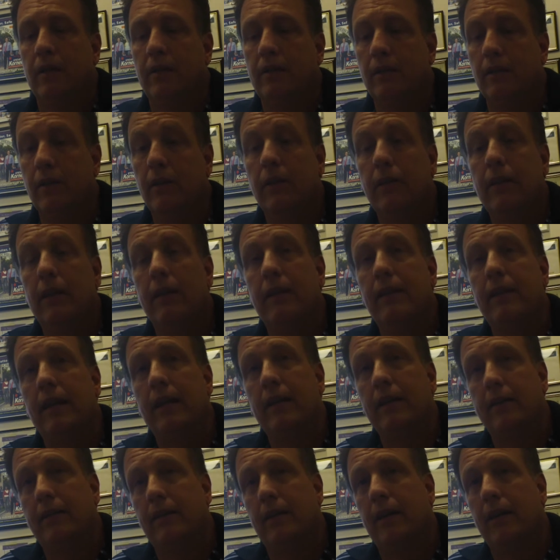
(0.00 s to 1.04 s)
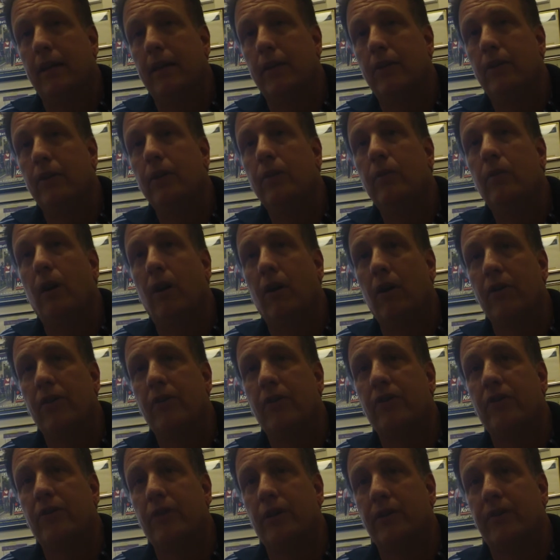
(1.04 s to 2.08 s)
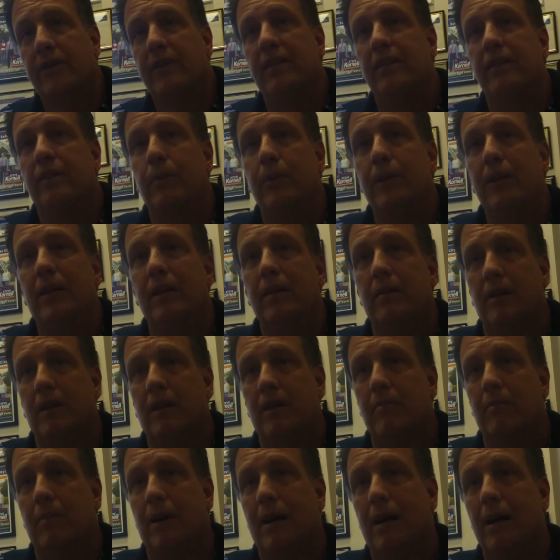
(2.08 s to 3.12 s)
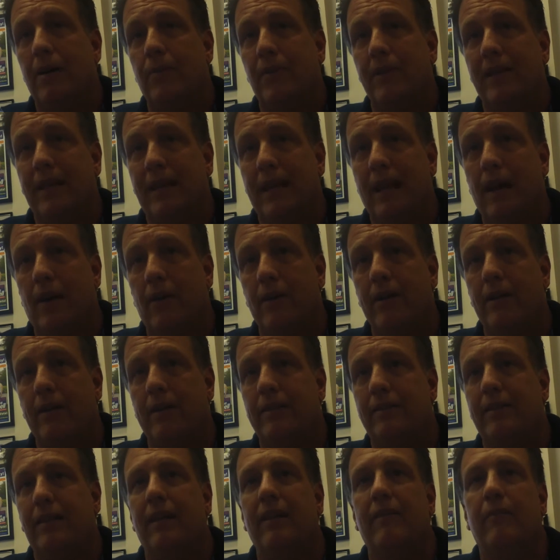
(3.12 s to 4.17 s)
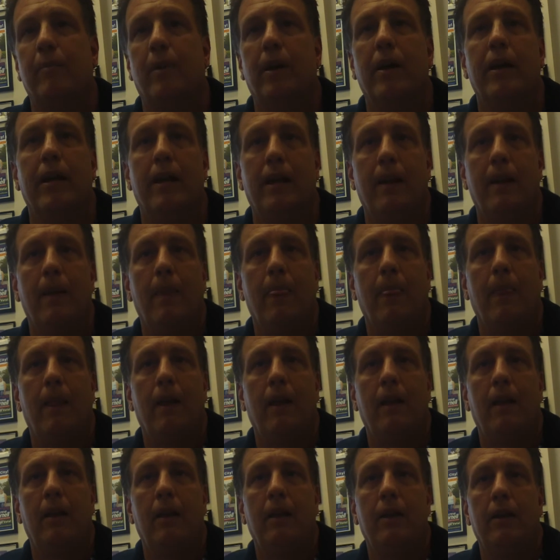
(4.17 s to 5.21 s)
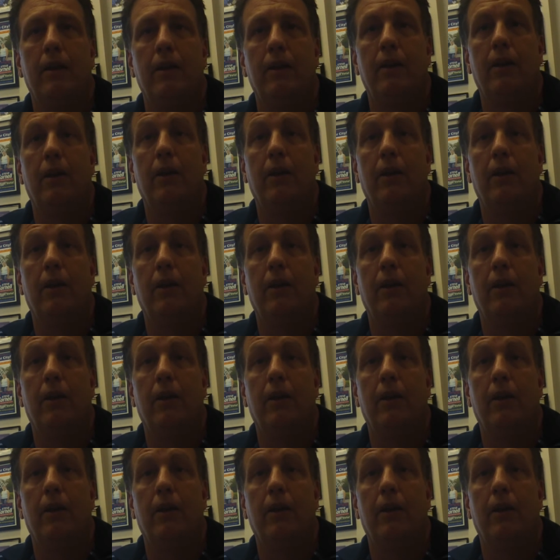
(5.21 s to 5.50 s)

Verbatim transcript: To look at things like, could are there services we could combine with the county to save money? You